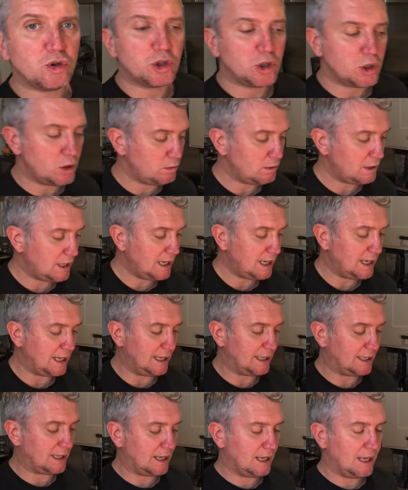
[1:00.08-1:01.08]
you
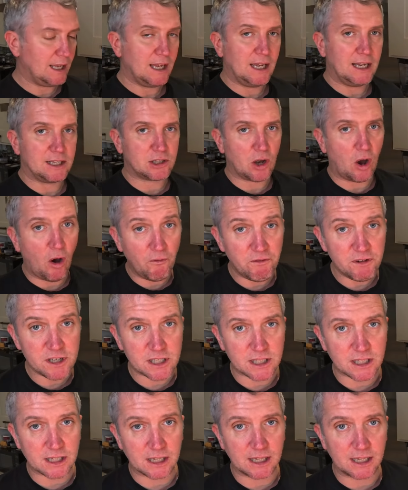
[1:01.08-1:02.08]
need is
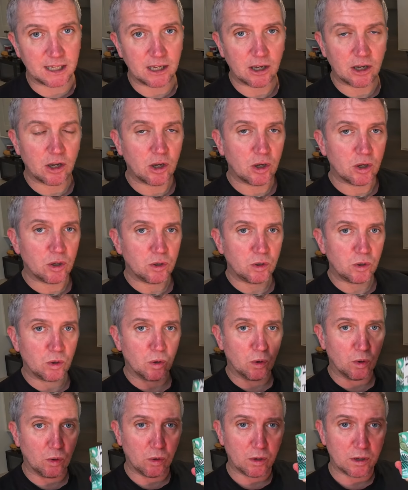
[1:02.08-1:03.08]
obviously
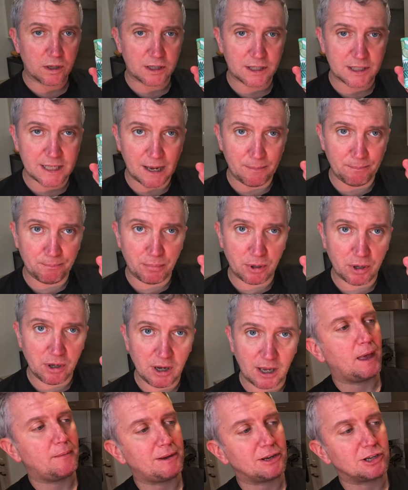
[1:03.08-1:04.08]
your
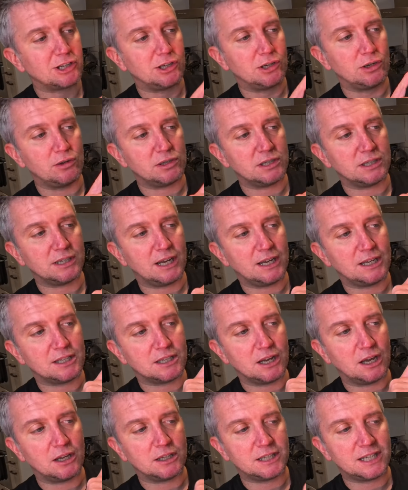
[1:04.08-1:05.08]
tempeh. I'm actually using this
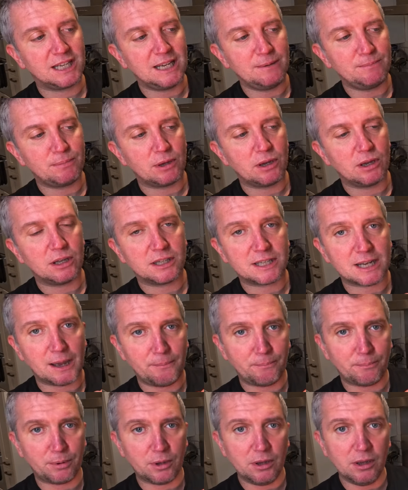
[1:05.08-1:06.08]
T-bird
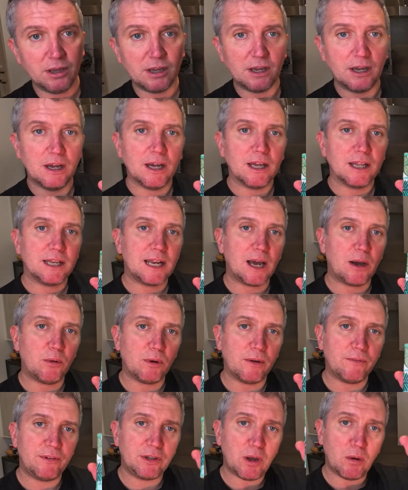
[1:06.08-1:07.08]
tempeh. Now
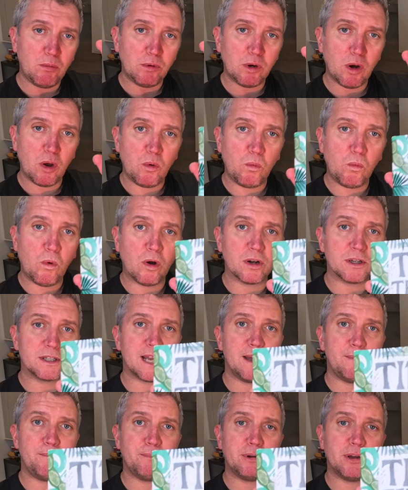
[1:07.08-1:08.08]
if you don't know what
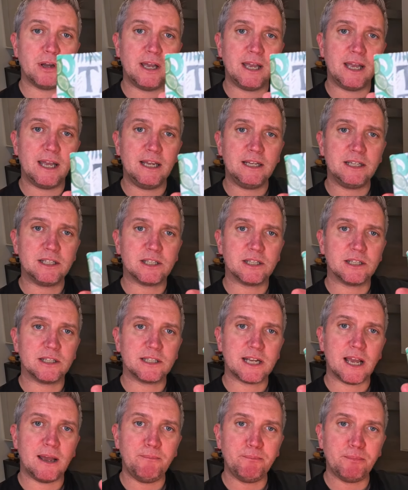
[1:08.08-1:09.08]
tempeh
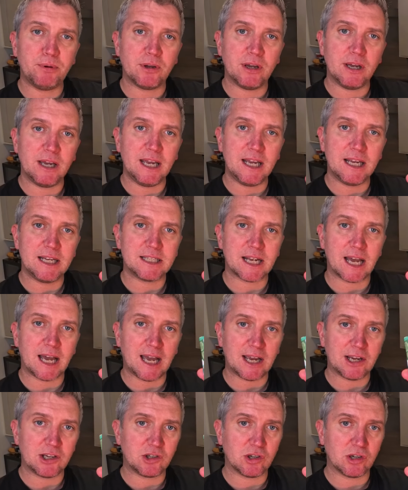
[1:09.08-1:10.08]
is
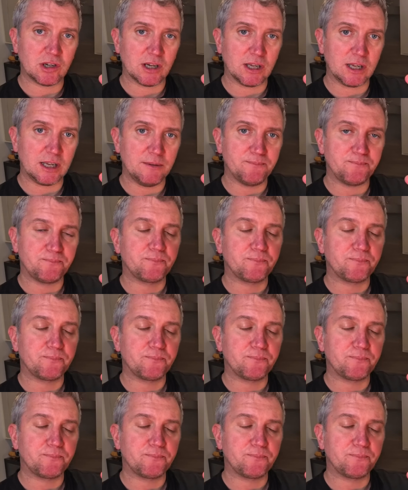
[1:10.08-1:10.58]
actually